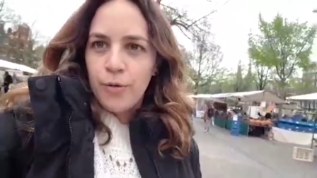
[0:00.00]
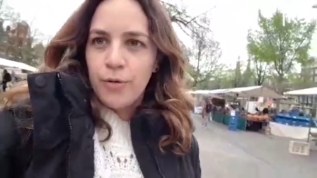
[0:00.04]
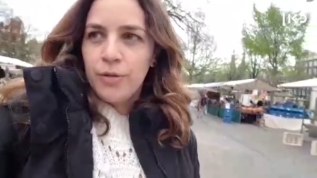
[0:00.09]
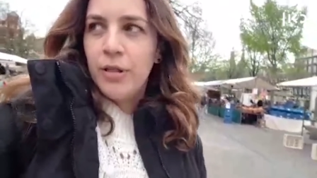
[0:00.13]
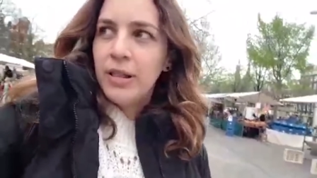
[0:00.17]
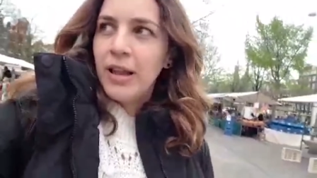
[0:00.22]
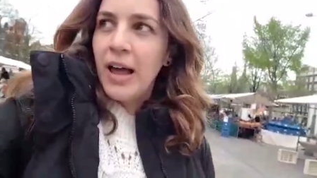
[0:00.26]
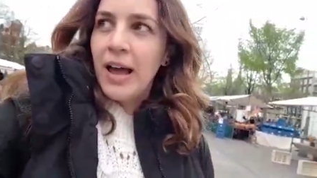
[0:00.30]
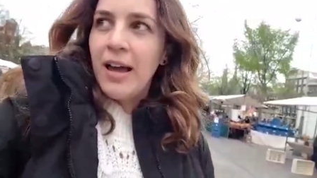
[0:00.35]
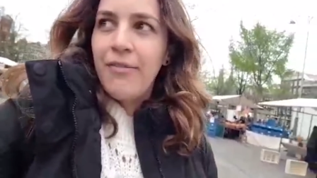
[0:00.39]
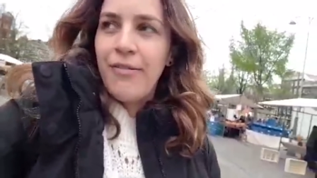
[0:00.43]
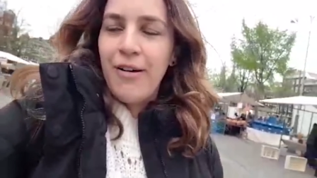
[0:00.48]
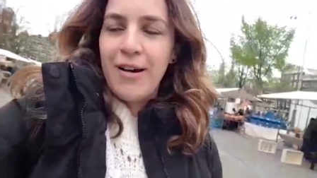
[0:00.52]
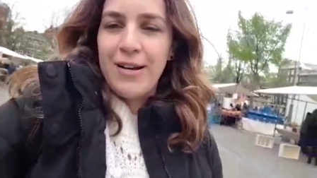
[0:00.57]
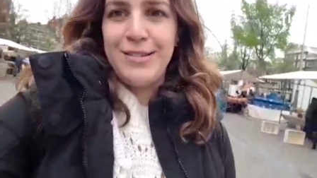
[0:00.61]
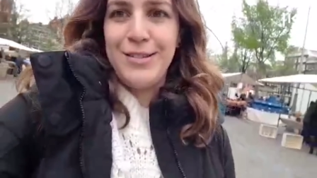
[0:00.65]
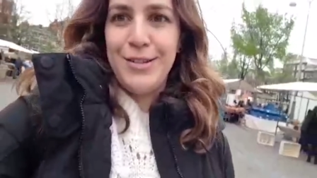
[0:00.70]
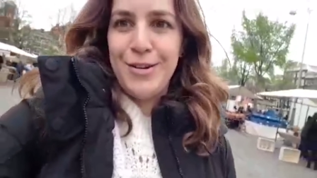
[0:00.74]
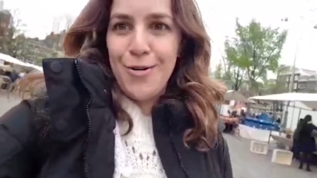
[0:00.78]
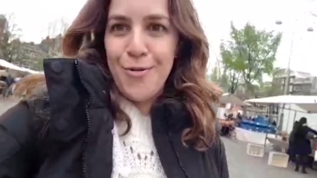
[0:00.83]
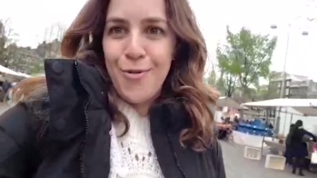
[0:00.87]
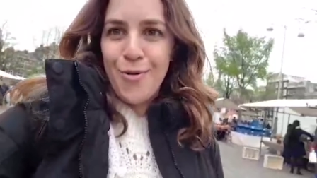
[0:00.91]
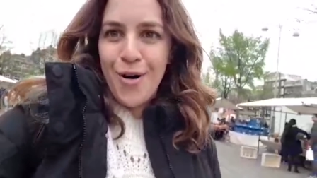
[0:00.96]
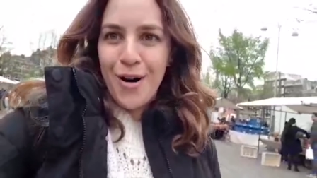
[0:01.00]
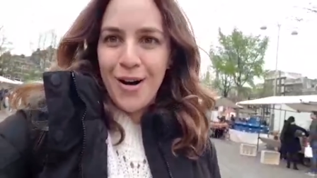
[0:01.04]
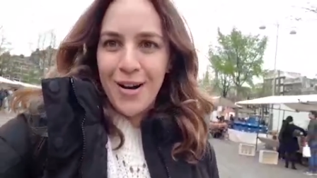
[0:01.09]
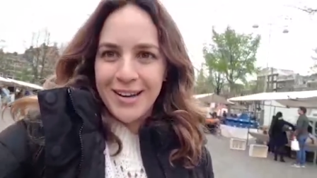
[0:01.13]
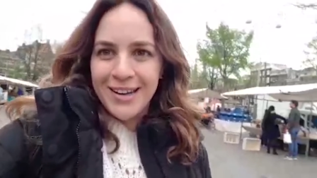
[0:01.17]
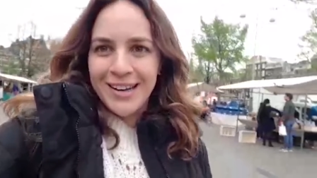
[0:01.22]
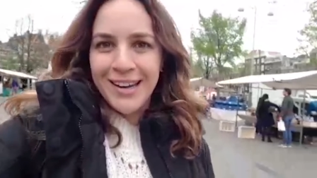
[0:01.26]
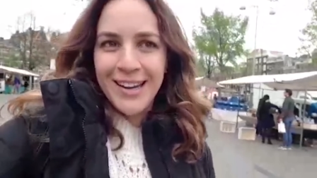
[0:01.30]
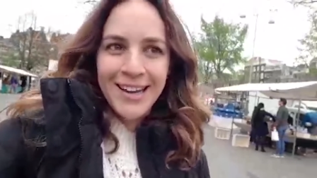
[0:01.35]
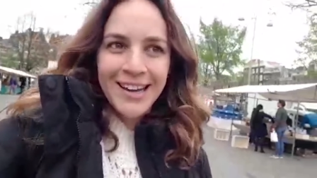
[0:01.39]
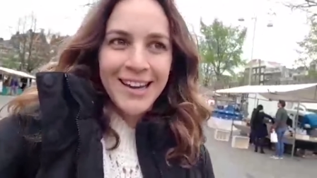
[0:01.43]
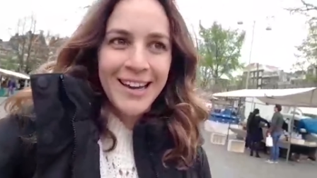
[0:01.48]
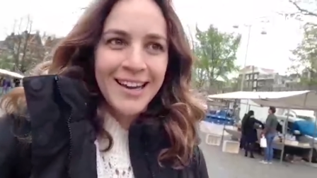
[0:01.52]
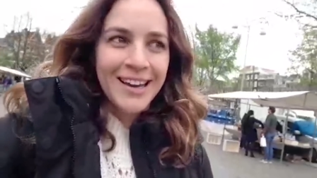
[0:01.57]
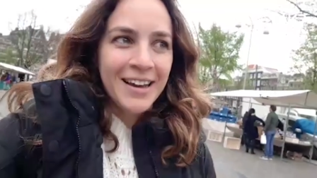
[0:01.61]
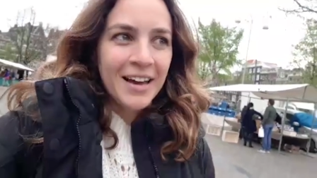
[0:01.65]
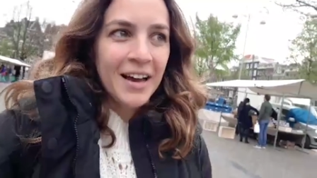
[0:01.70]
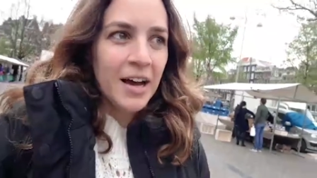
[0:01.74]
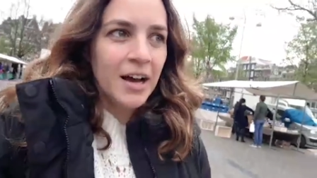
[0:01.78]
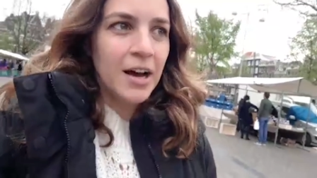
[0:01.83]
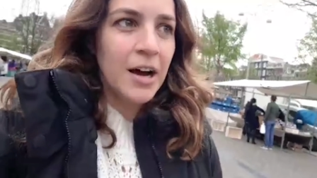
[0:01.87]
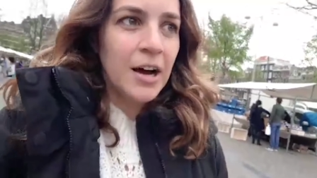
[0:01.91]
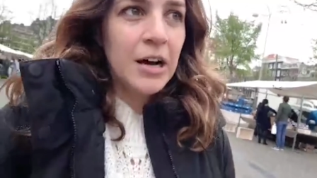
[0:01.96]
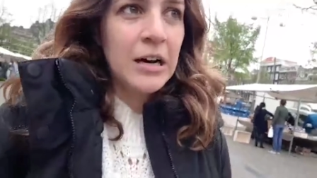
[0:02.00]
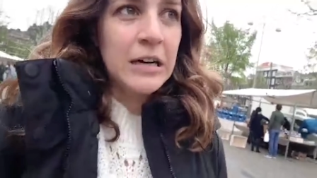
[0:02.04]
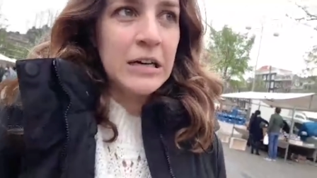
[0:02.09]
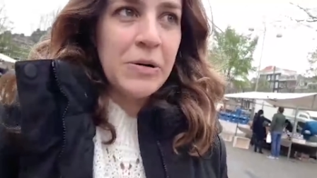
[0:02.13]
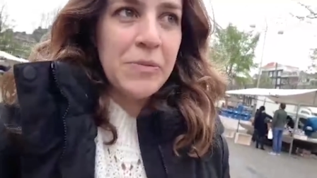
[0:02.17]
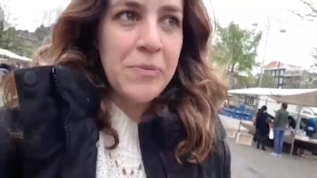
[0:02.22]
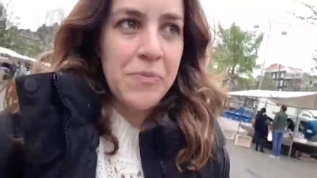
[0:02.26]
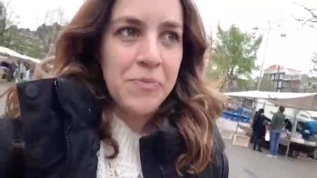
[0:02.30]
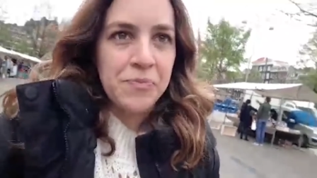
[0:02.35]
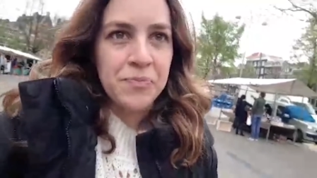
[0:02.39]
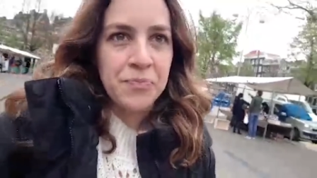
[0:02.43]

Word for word: life has to go on. Um,